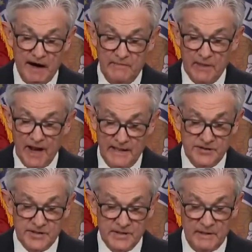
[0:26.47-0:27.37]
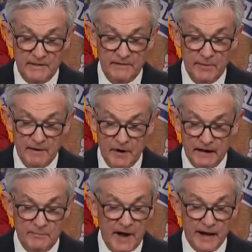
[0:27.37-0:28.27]
God bless my
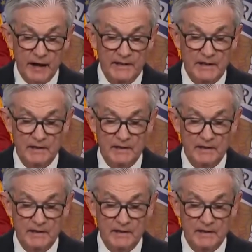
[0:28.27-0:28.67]
money printer.